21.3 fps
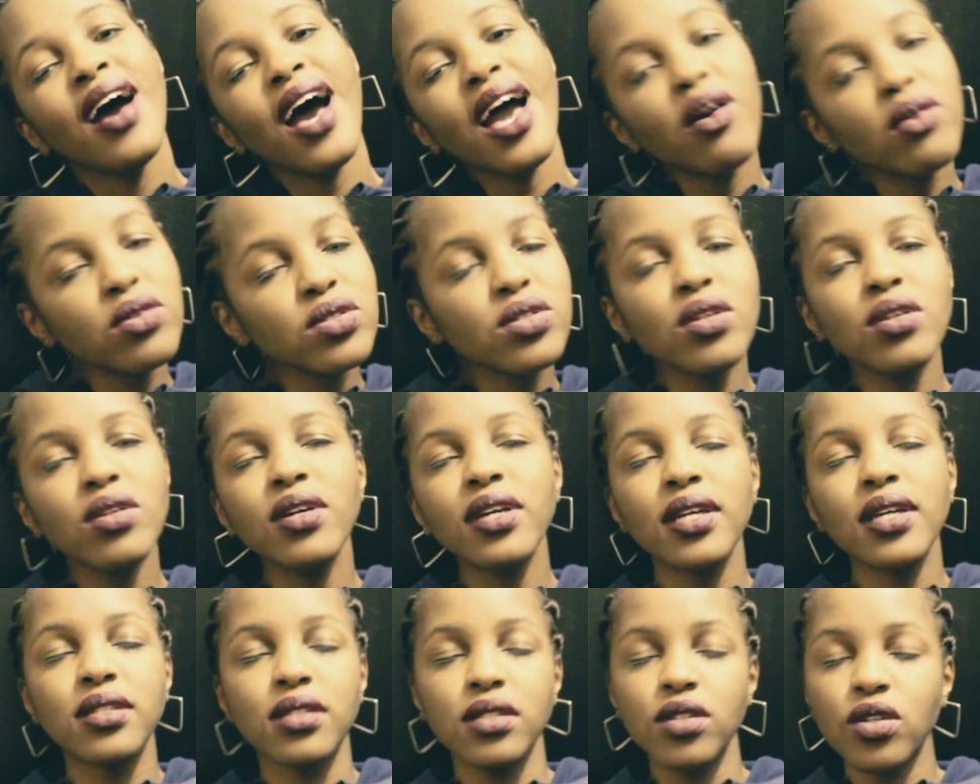I also look
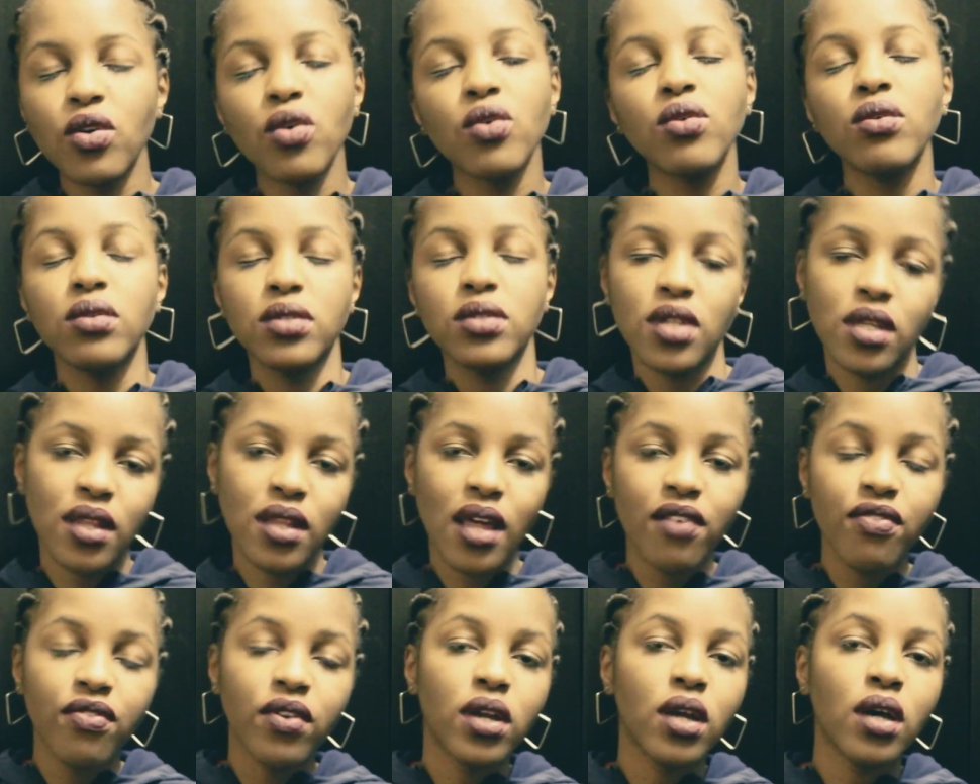at, you know, South
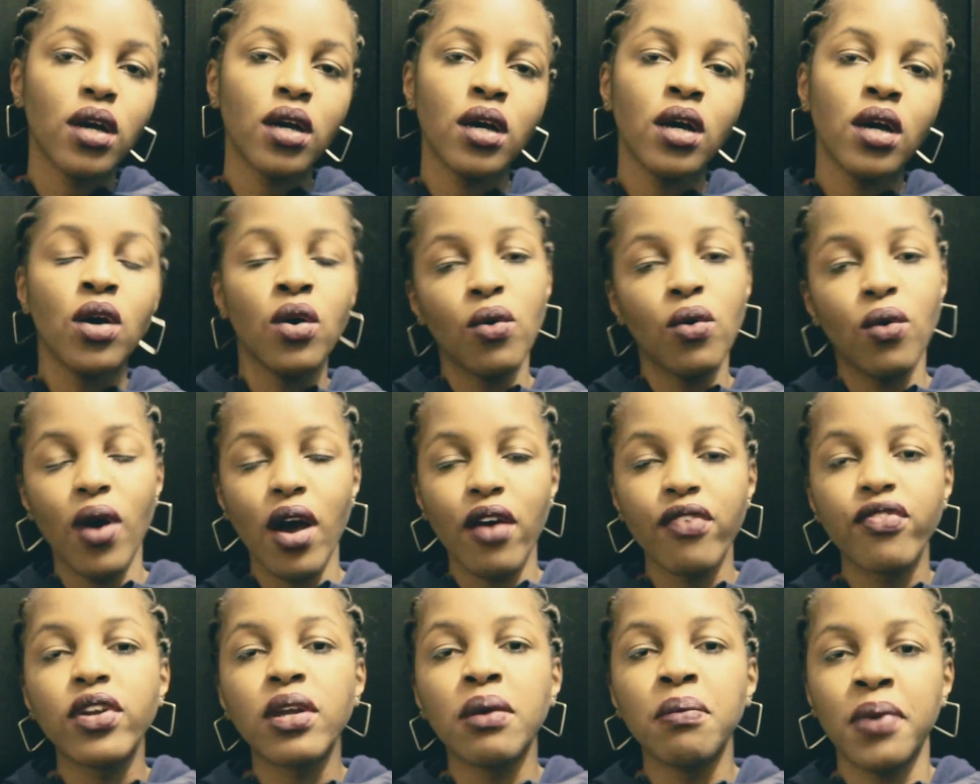Africa or
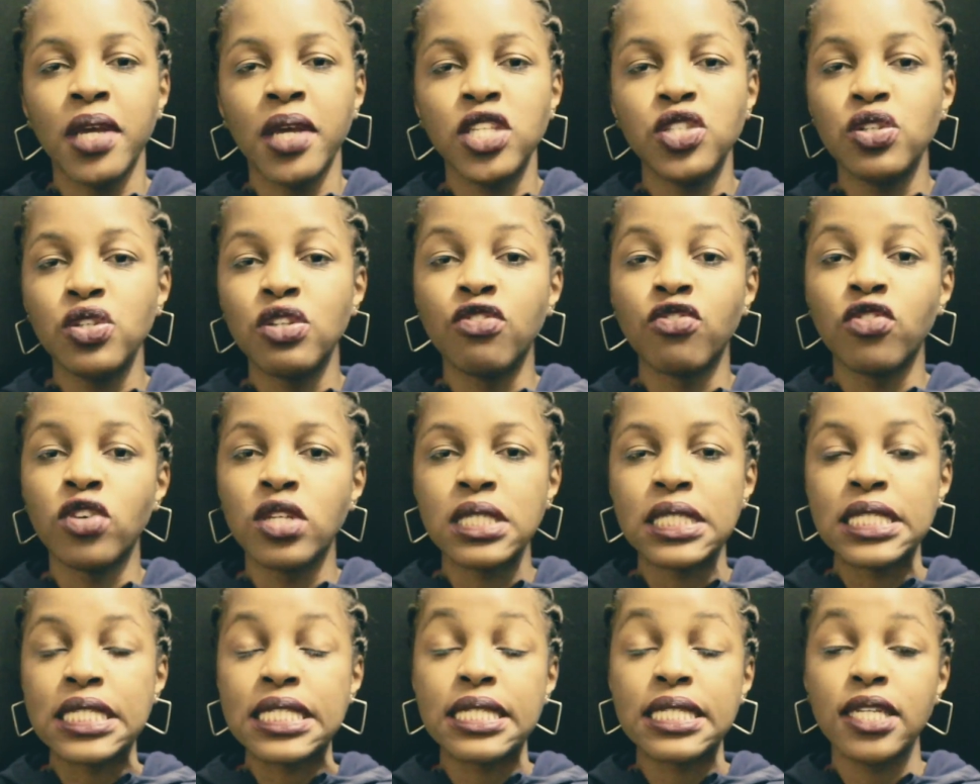Africa-based
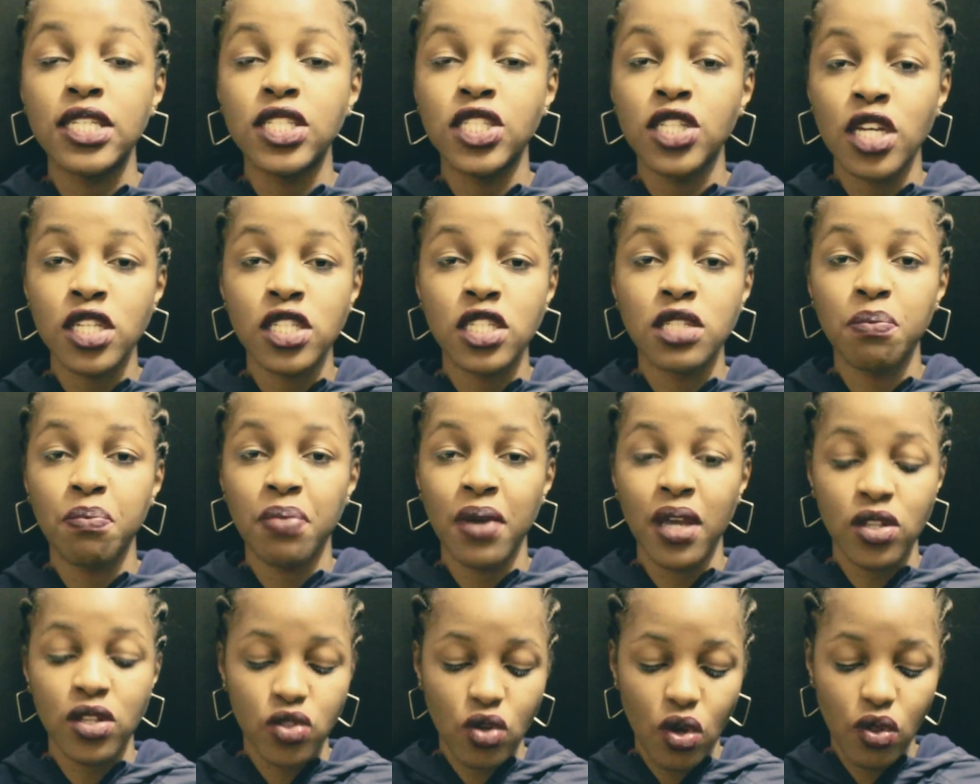universities. It just
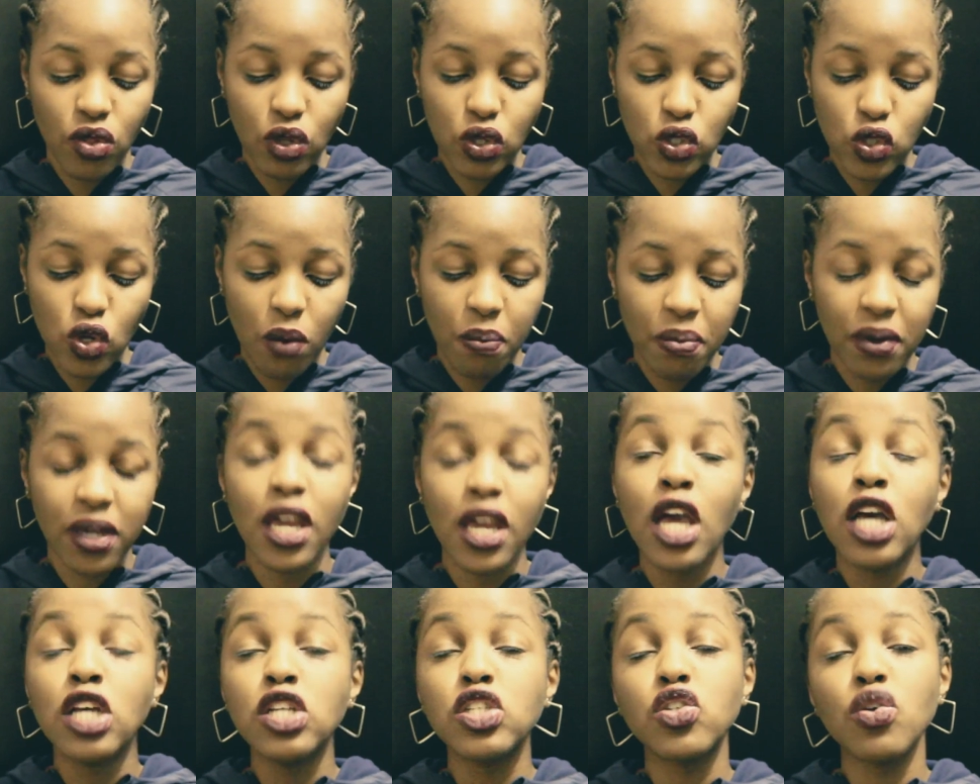depends on the topic,
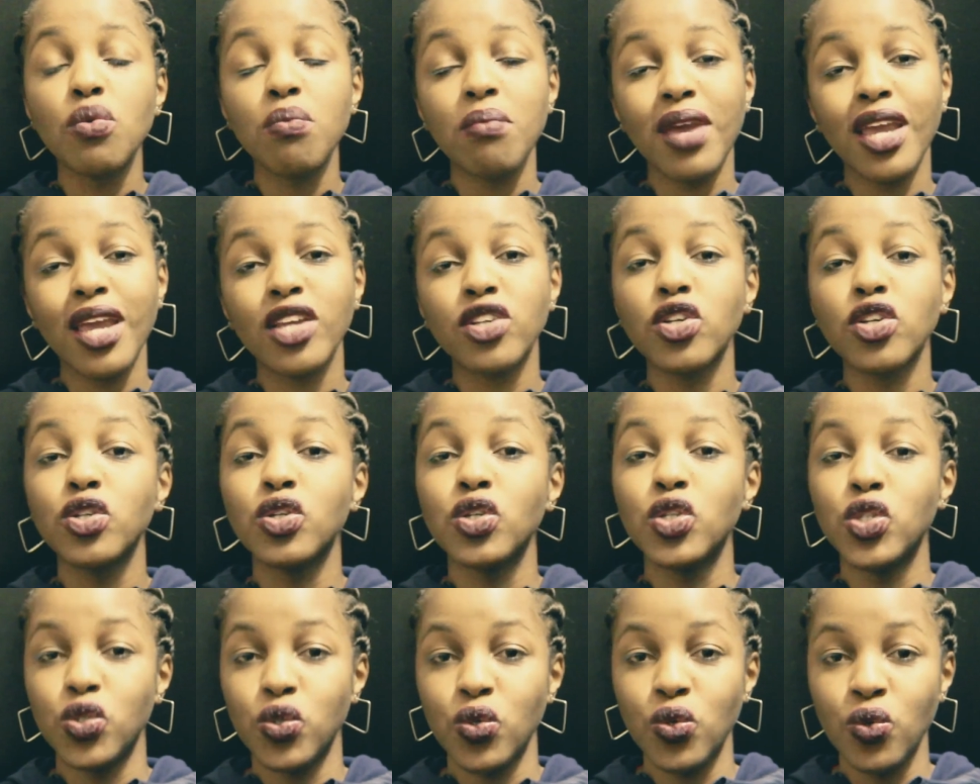so make sure you
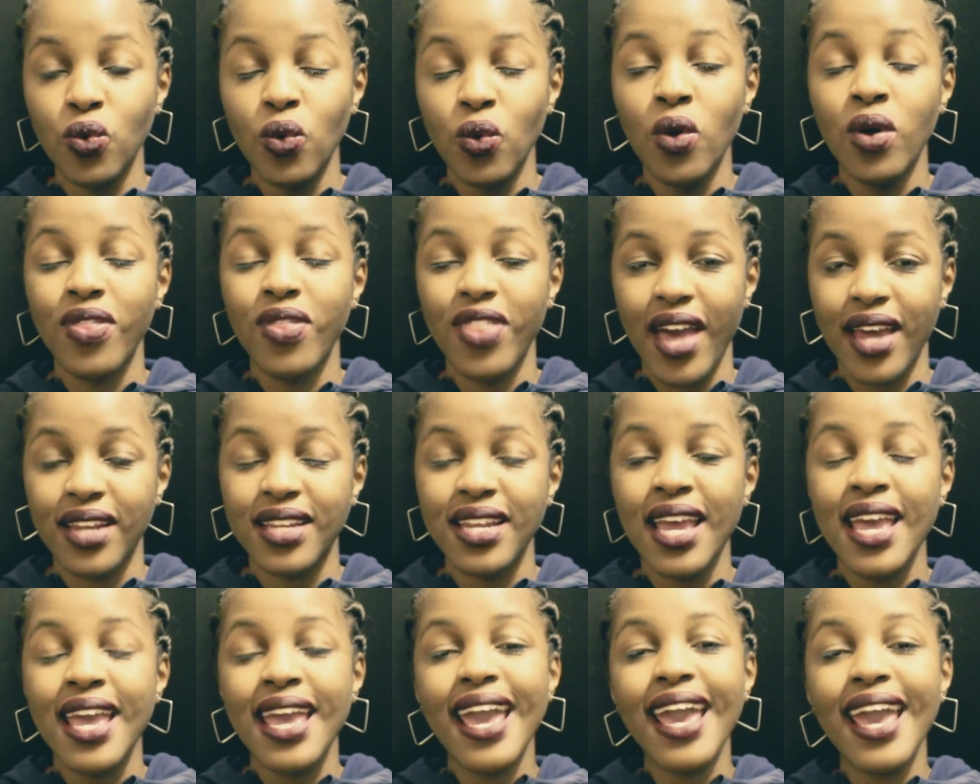do that.
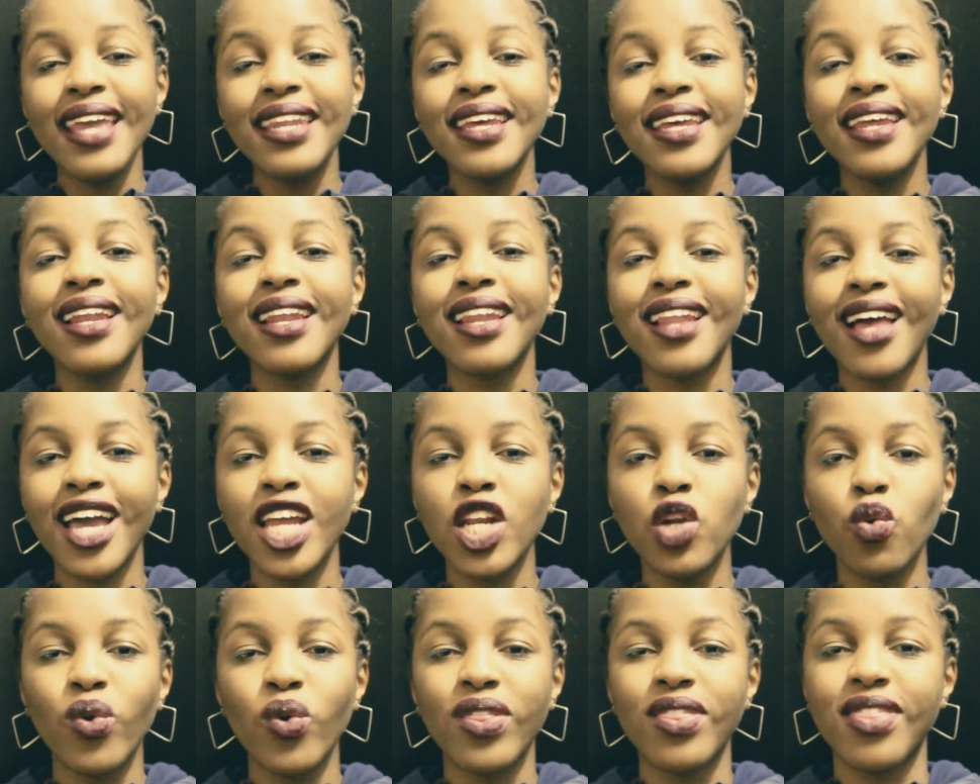And in line
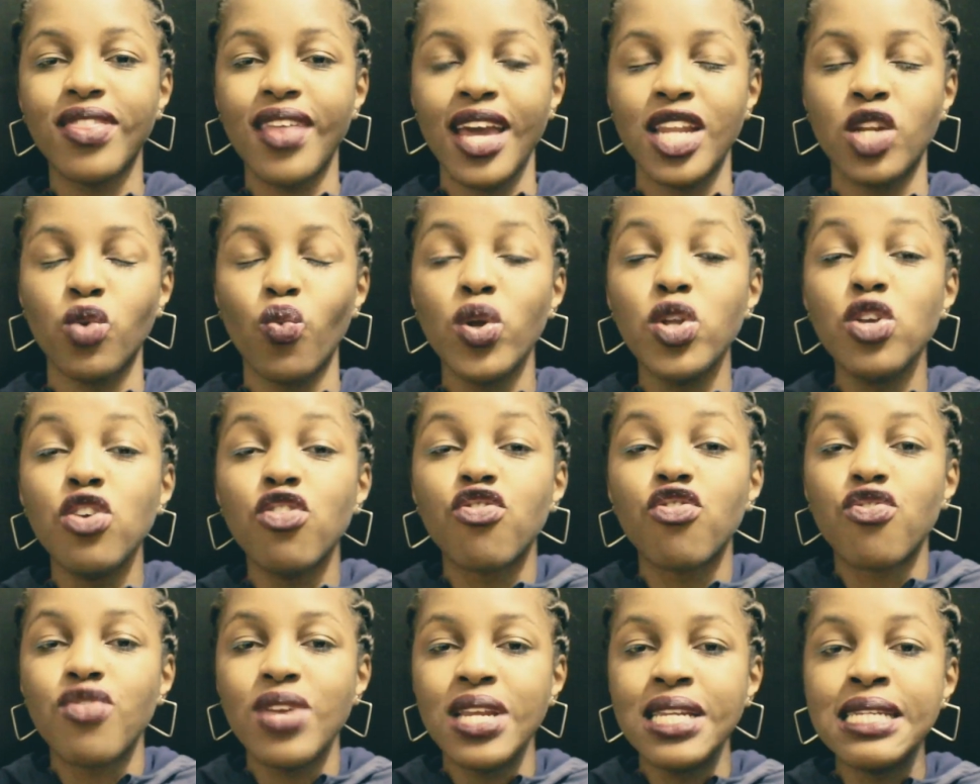with that, when
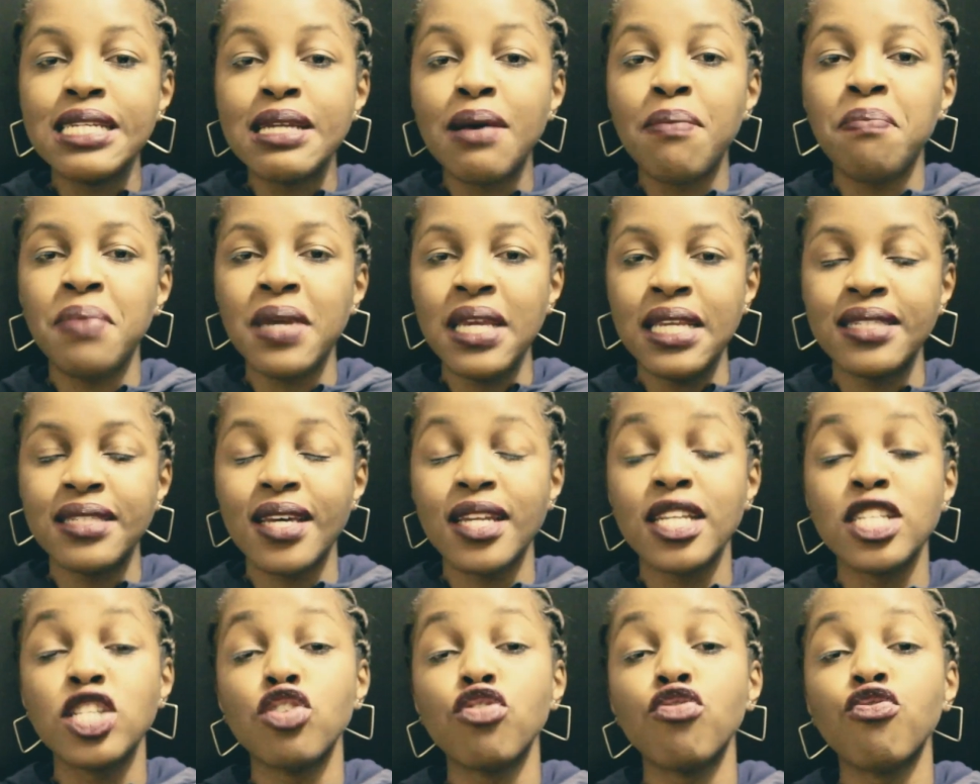you've written a piece that
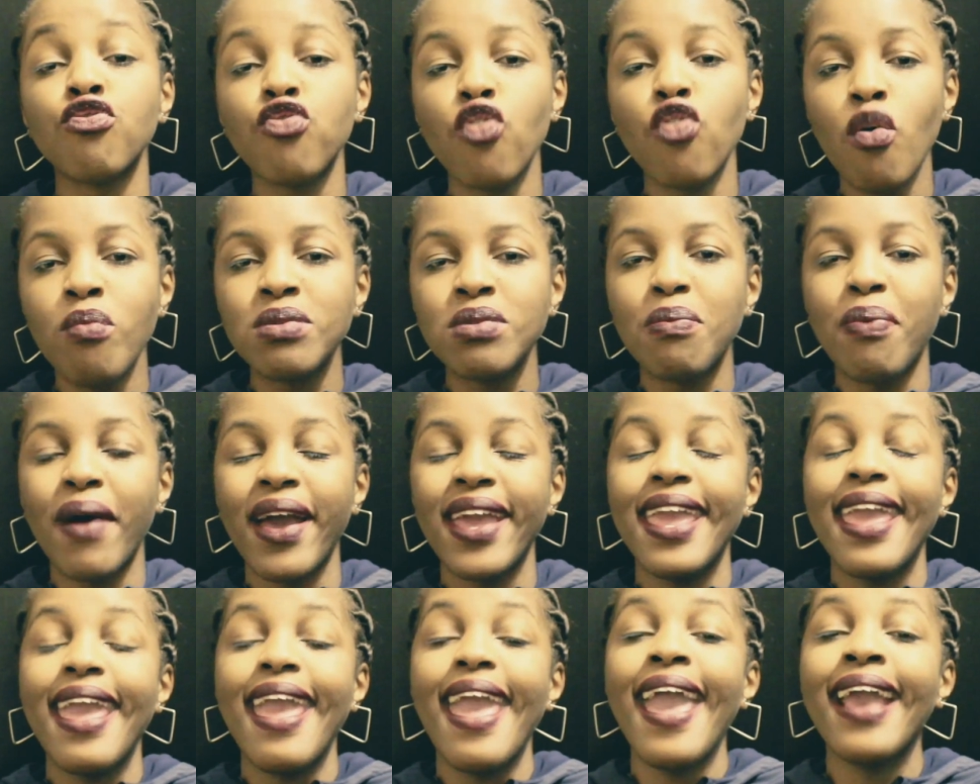is informed by
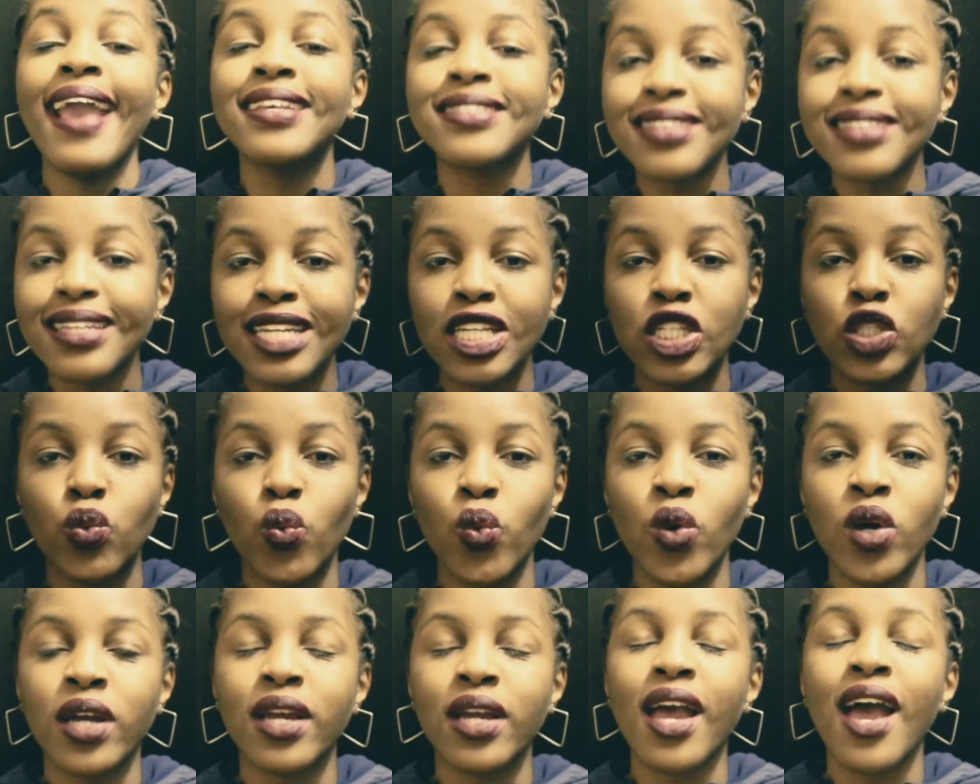excellent
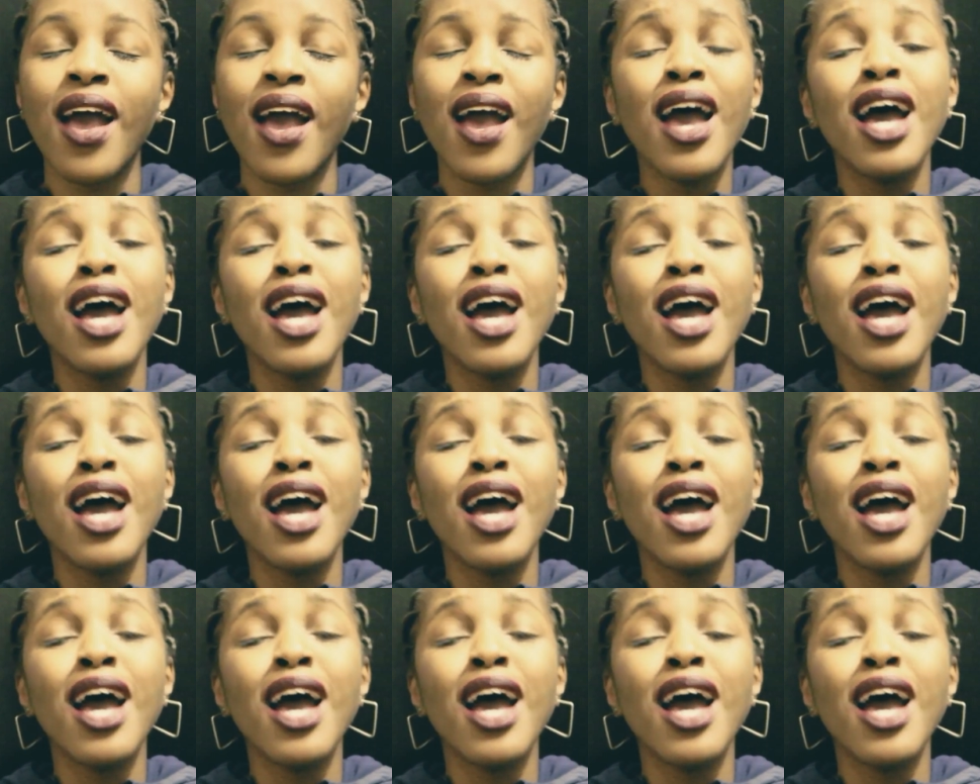work,